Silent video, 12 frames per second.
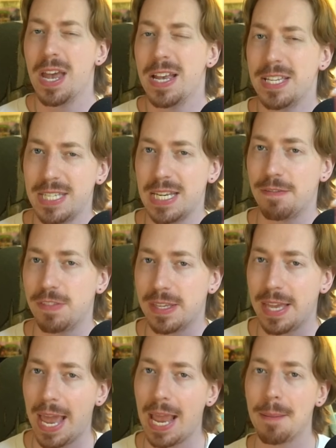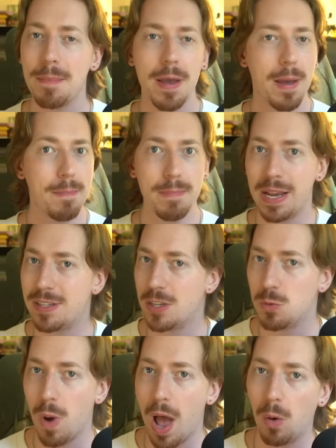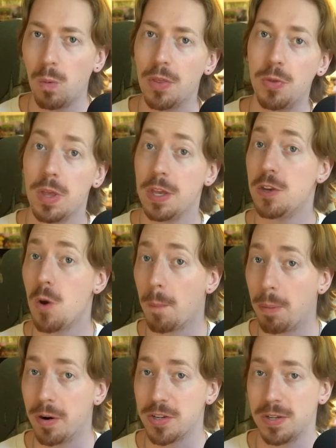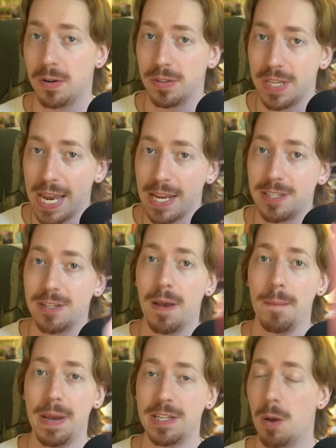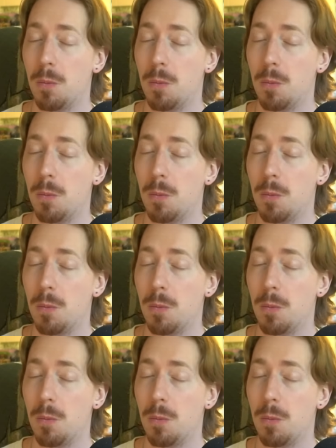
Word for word: see if the game mixes well with your personal tastes based on